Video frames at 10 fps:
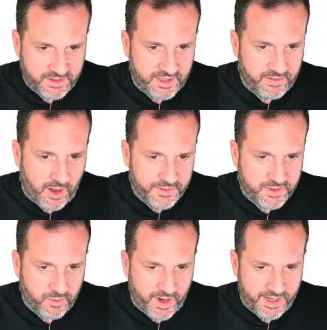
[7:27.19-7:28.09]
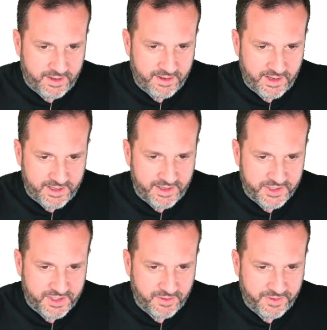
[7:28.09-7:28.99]
did also read an
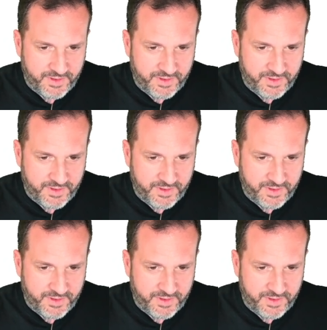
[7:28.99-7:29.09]
additional